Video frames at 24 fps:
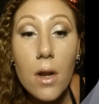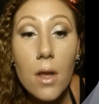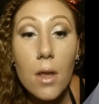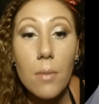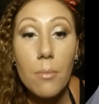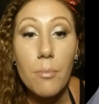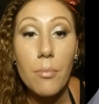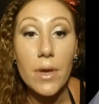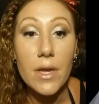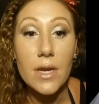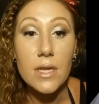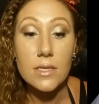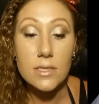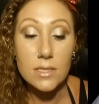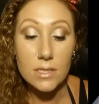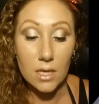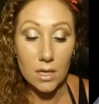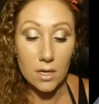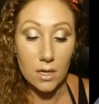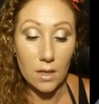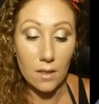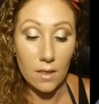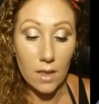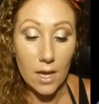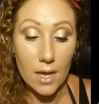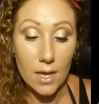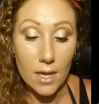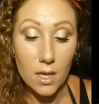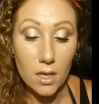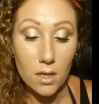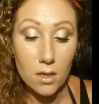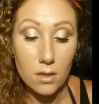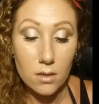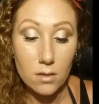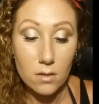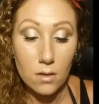but it's gonna like
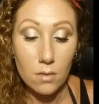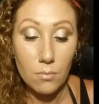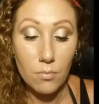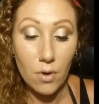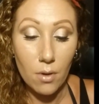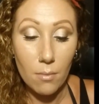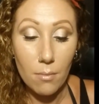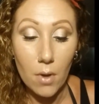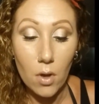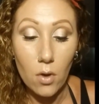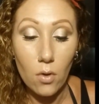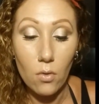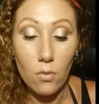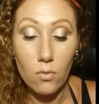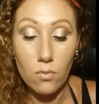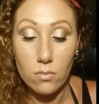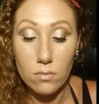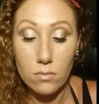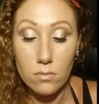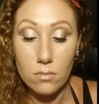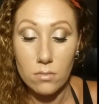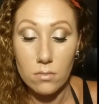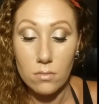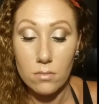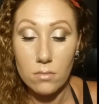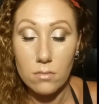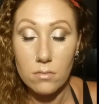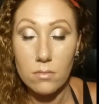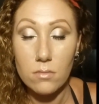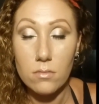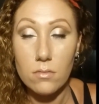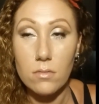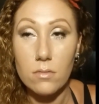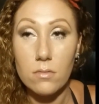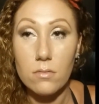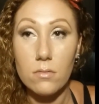promote
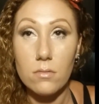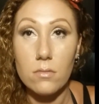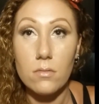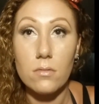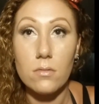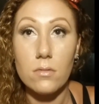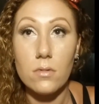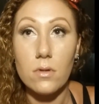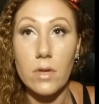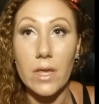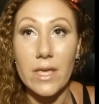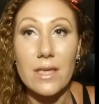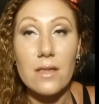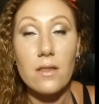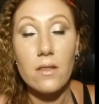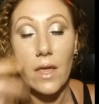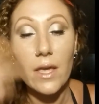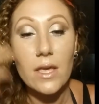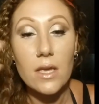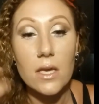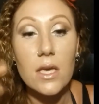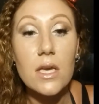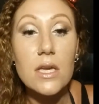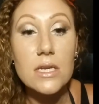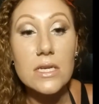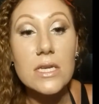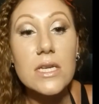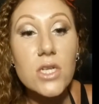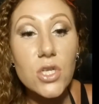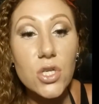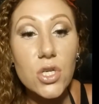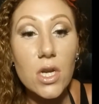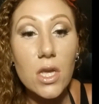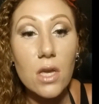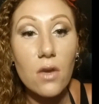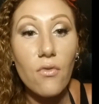like a
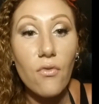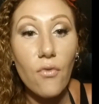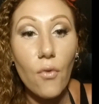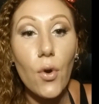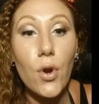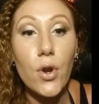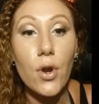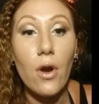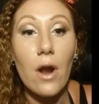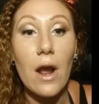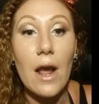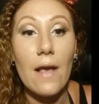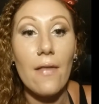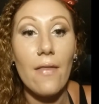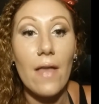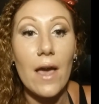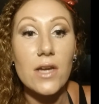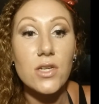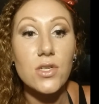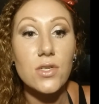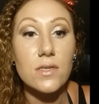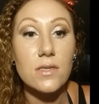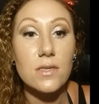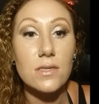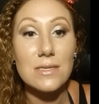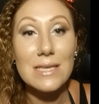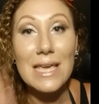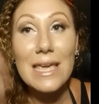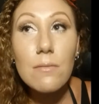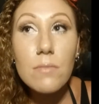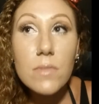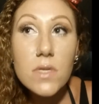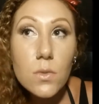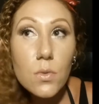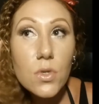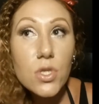conditioning for your eyelashes, the
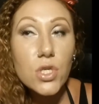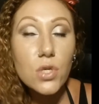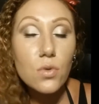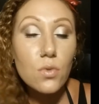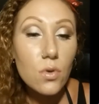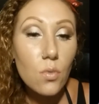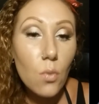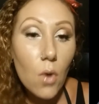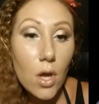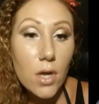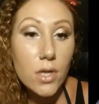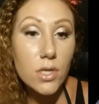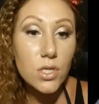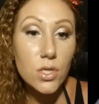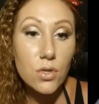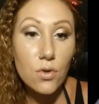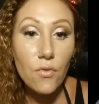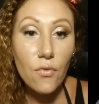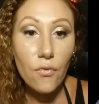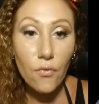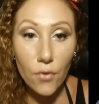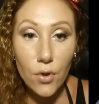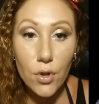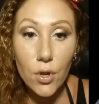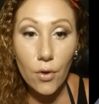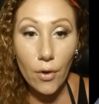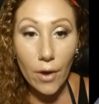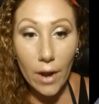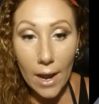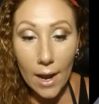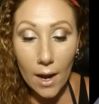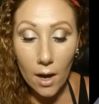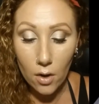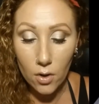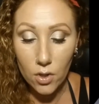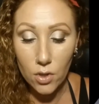same as what you would want to do for your
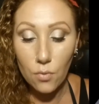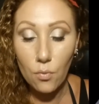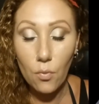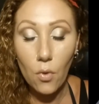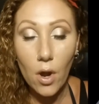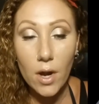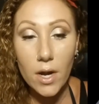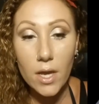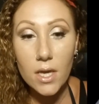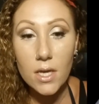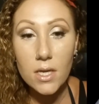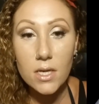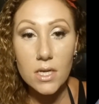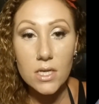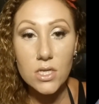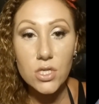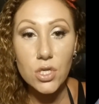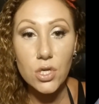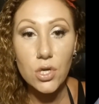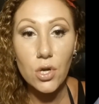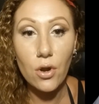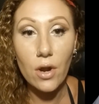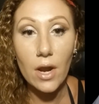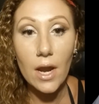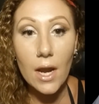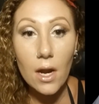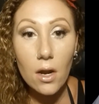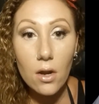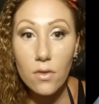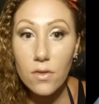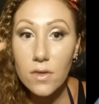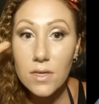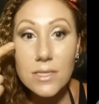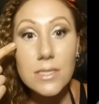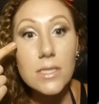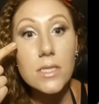hair. You want to condition your hair.
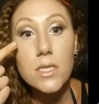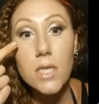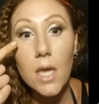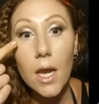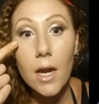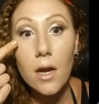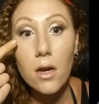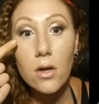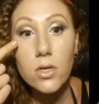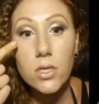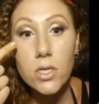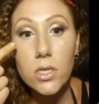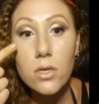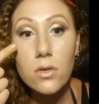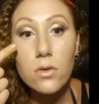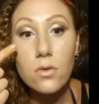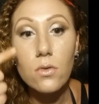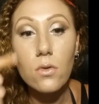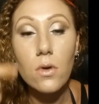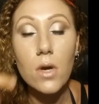This is hair too.